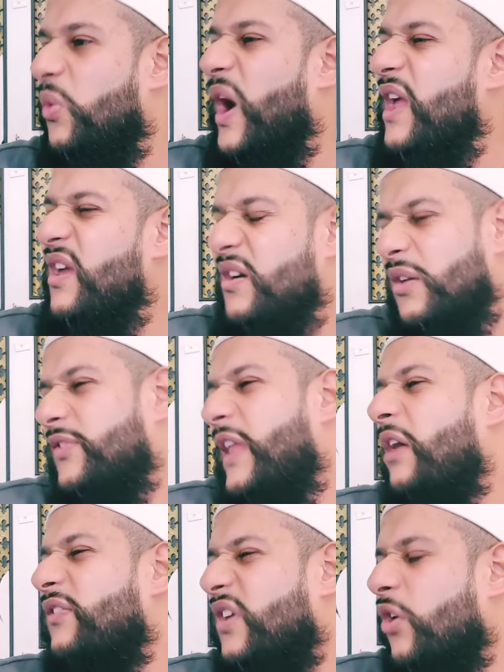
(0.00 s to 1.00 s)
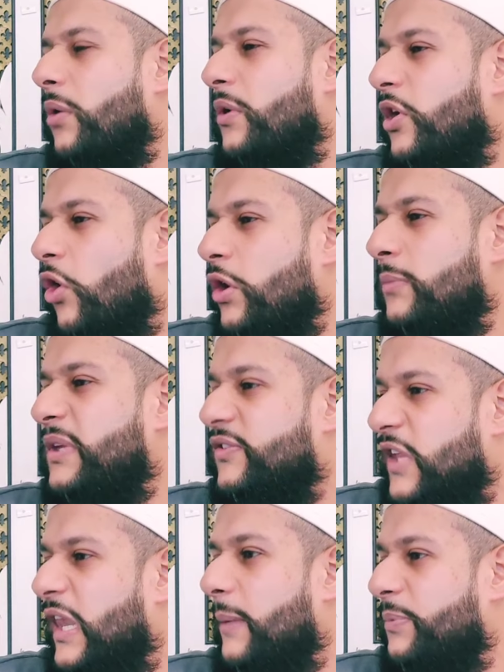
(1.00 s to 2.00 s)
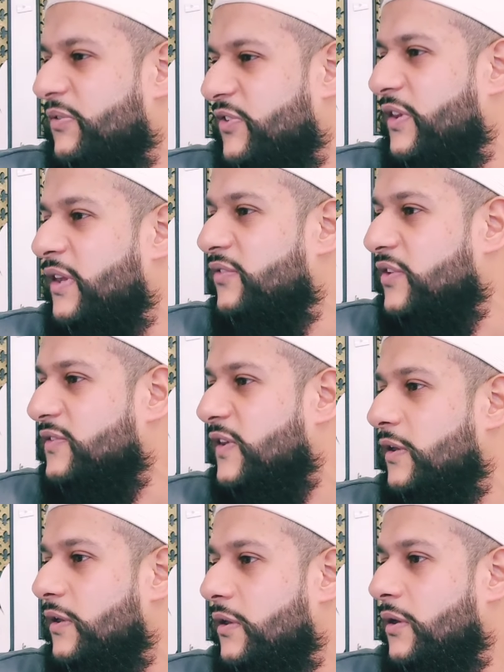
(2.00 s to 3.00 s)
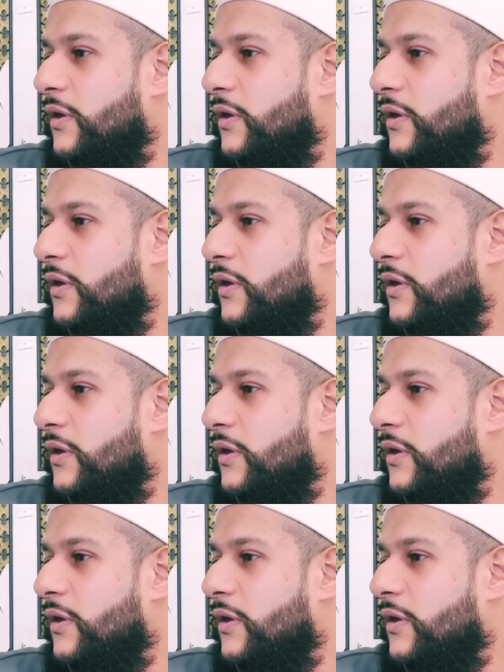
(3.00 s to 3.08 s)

Why? Because now his econ economy is collapsing, isn't it?